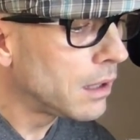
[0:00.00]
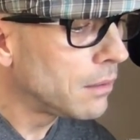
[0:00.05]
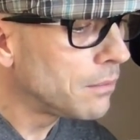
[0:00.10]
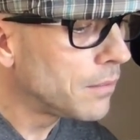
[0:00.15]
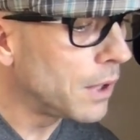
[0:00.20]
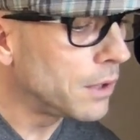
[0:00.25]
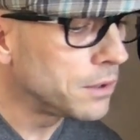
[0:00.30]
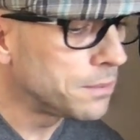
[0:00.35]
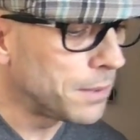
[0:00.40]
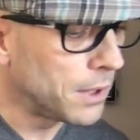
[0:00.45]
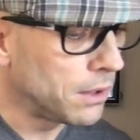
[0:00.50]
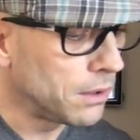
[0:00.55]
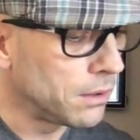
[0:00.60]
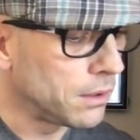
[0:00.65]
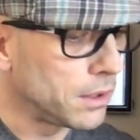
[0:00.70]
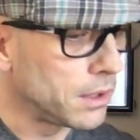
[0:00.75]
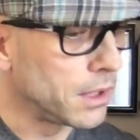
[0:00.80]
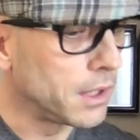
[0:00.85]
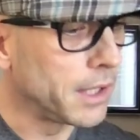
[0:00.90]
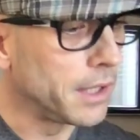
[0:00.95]

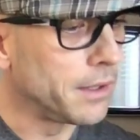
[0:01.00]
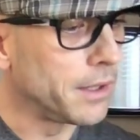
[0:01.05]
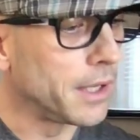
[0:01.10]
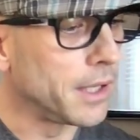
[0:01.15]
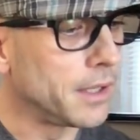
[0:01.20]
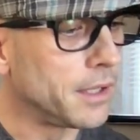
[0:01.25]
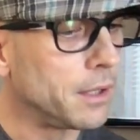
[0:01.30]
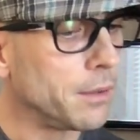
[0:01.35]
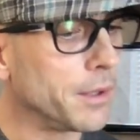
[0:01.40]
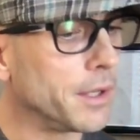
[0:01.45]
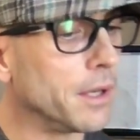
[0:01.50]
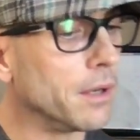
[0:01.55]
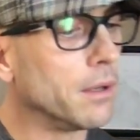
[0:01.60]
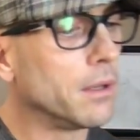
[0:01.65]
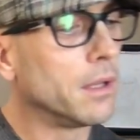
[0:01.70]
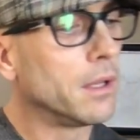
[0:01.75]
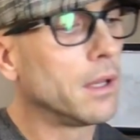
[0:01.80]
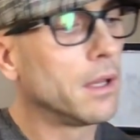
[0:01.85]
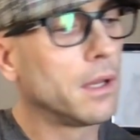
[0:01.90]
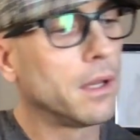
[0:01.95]
Postponed later date. There we go.
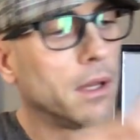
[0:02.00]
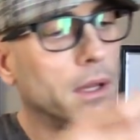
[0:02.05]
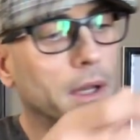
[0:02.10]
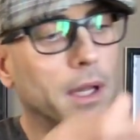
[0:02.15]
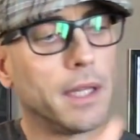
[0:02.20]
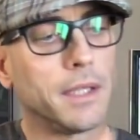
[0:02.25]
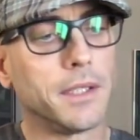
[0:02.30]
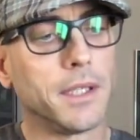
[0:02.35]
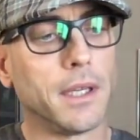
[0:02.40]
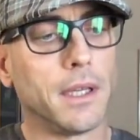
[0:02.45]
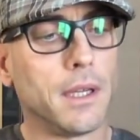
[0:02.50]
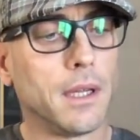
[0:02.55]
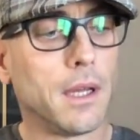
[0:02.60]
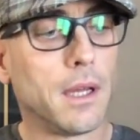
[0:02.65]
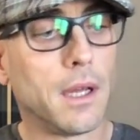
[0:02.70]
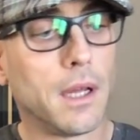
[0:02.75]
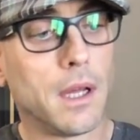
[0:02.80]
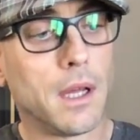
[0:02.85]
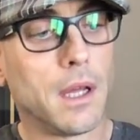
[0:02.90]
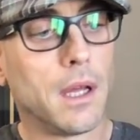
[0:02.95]
That's it.
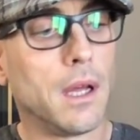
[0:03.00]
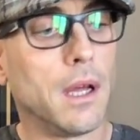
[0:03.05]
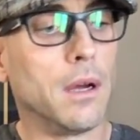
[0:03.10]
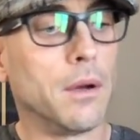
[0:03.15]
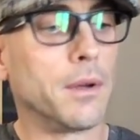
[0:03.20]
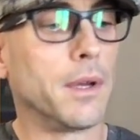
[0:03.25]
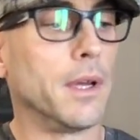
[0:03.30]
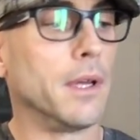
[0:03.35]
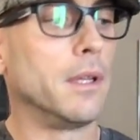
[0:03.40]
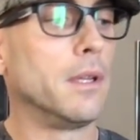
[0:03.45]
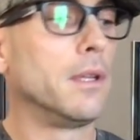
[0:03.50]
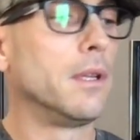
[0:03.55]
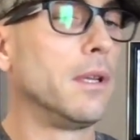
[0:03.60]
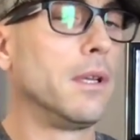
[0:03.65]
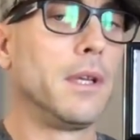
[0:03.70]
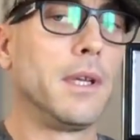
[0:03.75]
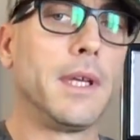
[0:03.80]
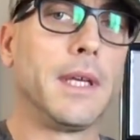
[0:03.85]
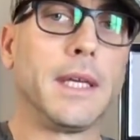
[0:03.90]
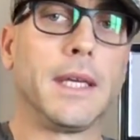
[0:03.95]
Okay.
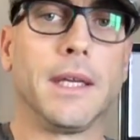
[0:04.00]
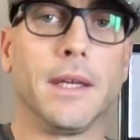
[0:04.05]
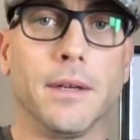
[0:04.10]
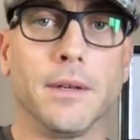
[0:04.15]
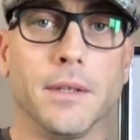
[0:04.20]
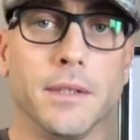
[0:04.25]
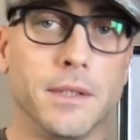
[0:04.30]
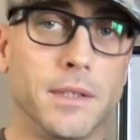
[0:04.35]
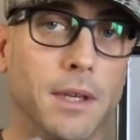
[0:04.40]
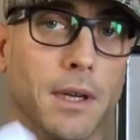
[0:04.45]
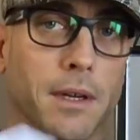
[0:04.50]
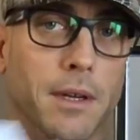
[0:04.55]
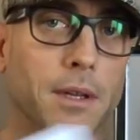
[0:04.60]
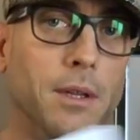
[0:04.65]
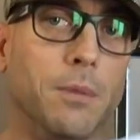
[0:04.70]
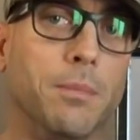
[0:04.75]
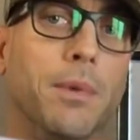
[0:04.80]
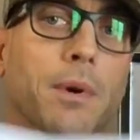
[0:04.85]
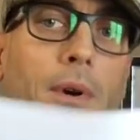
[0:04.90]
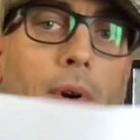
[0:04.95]
Here's
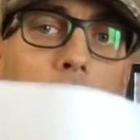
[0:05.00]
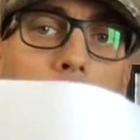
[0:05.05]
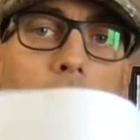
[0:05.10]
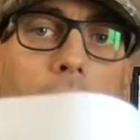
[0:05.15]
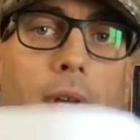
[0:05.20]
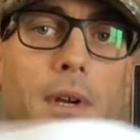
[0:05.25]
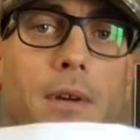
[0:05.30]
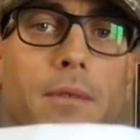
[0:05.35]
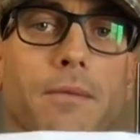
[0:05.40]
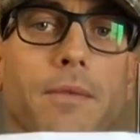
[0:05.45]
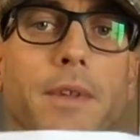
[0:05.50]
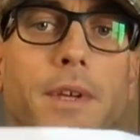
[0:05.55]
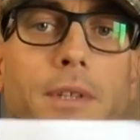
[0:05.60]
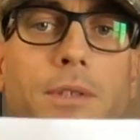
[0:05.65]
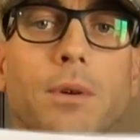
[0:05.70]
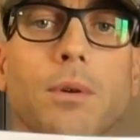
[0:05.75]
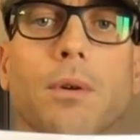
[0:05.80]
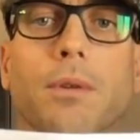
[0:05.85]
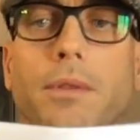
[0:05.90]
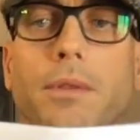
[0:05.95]
another part of this whole